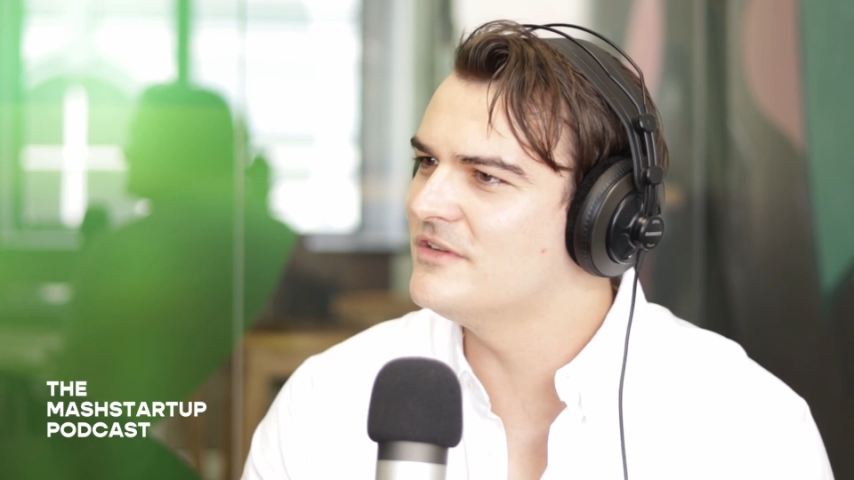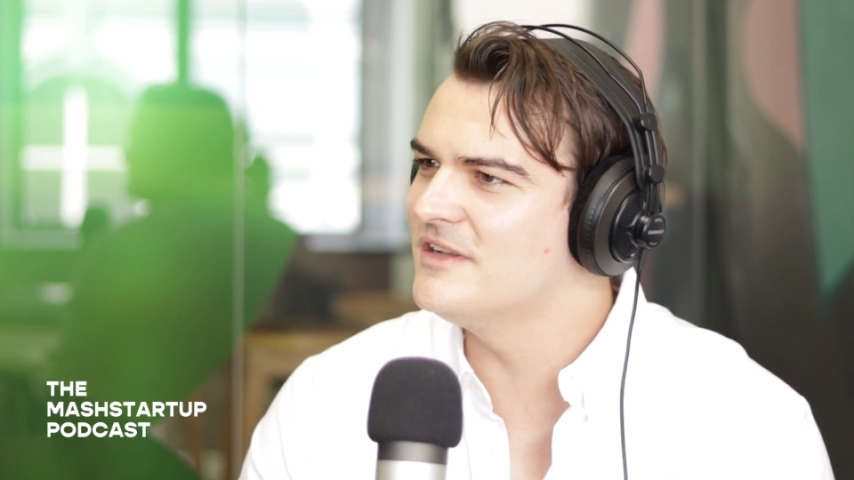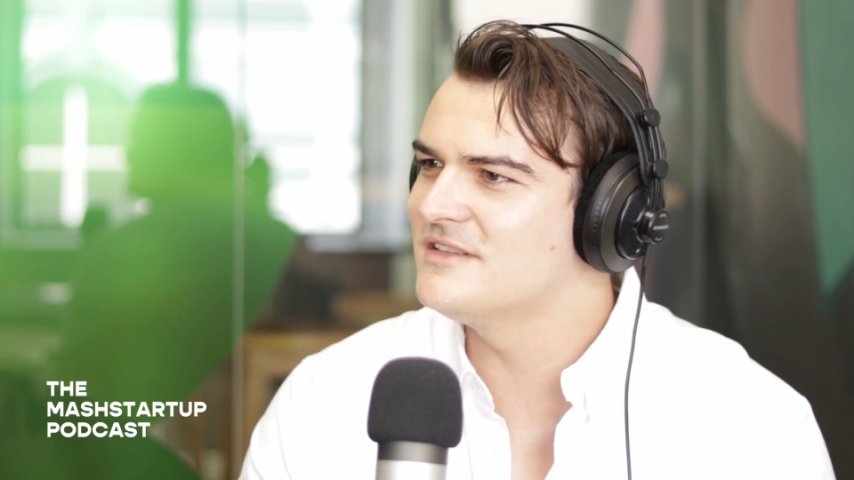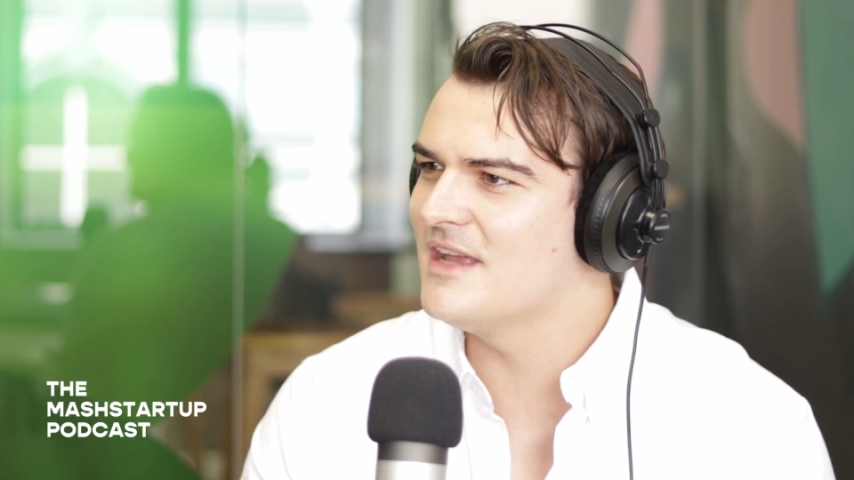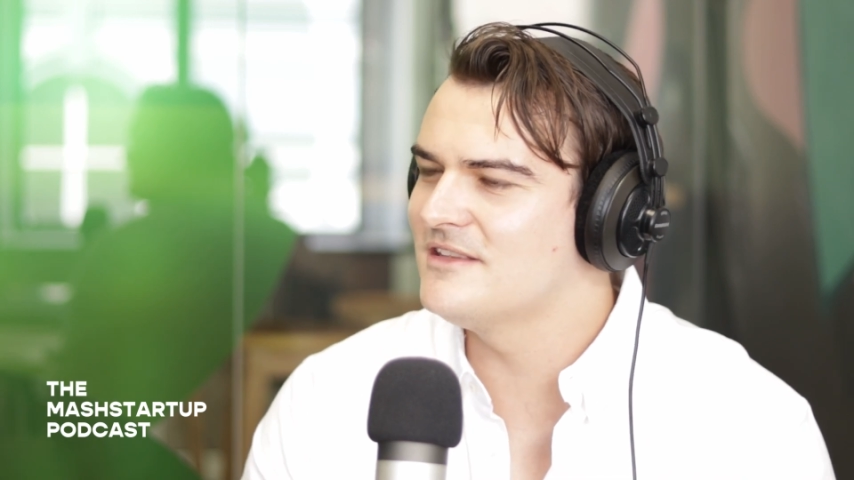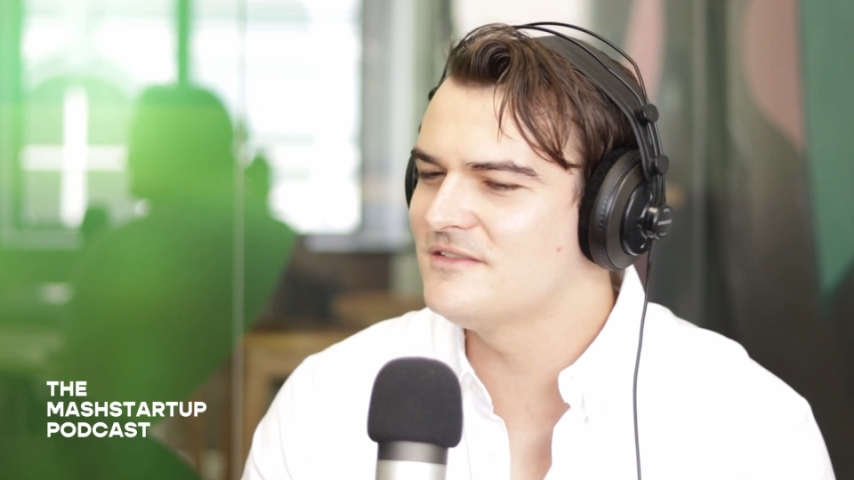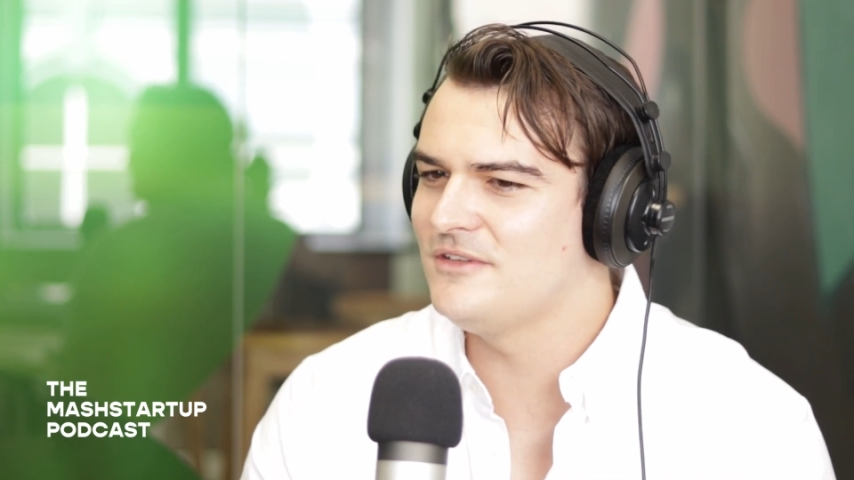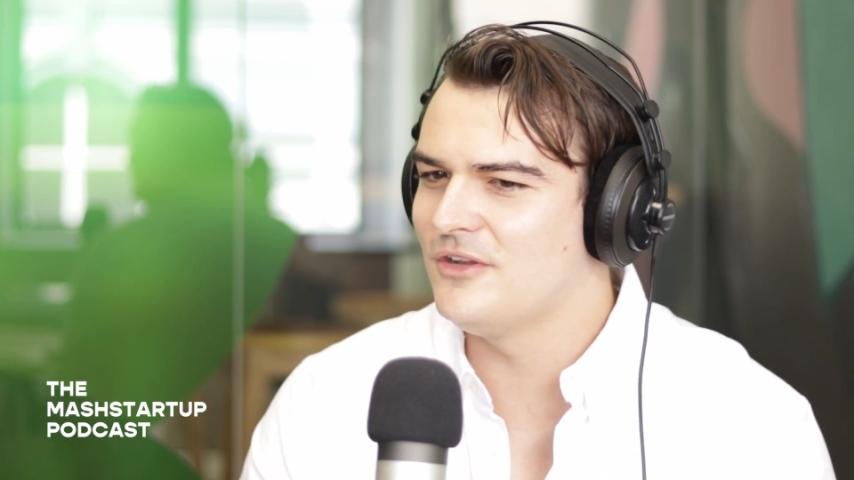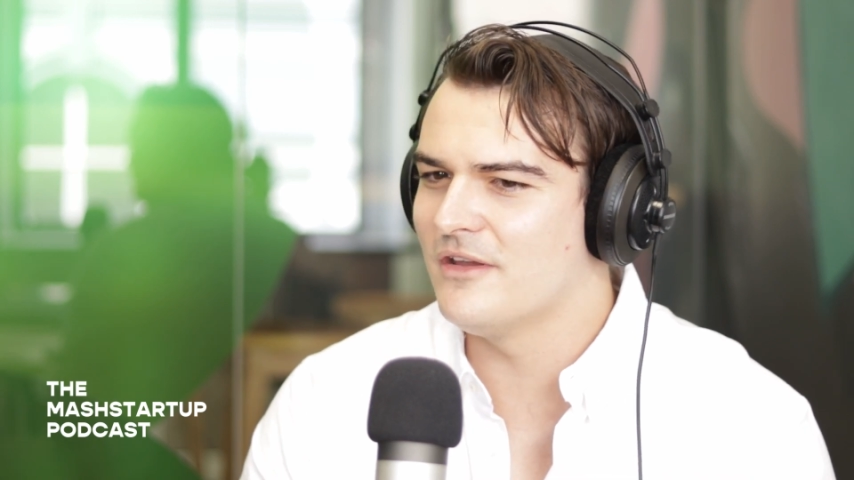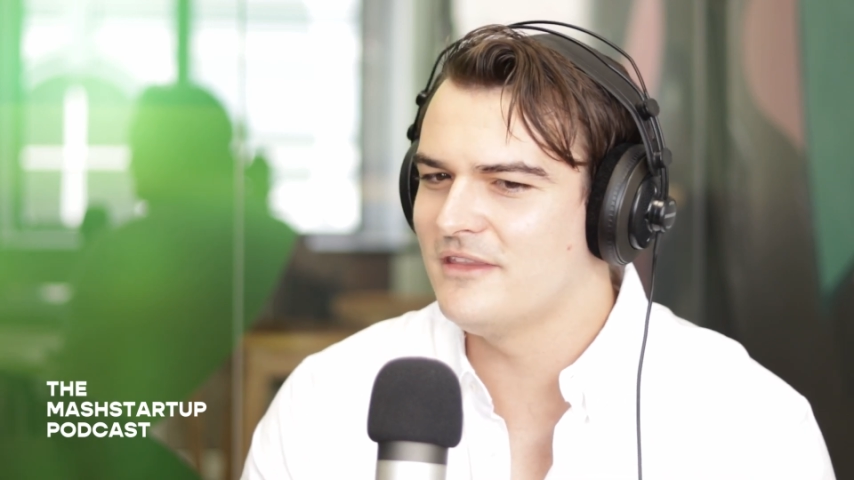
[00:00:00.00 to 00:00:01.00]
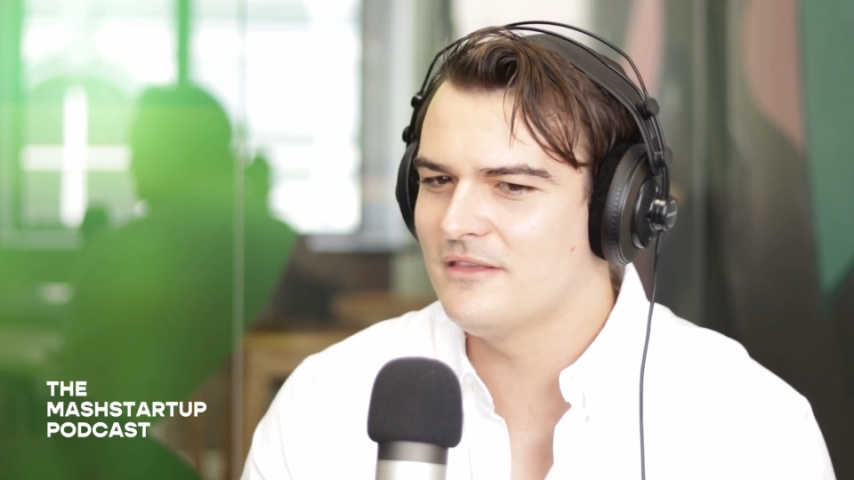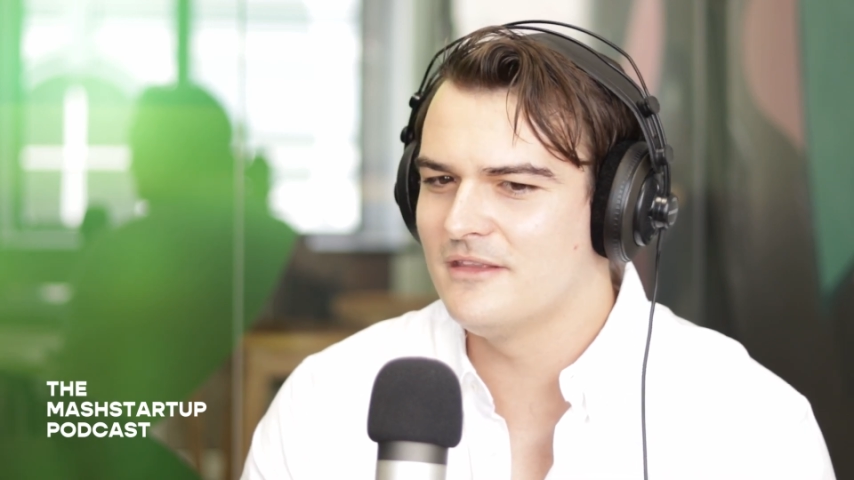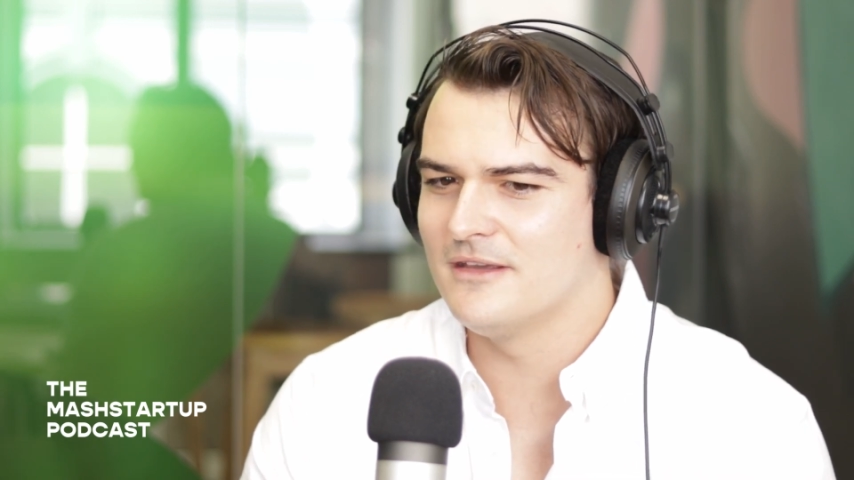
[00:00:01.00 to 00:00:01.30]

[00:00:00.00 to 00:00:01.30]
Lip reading: And it's I think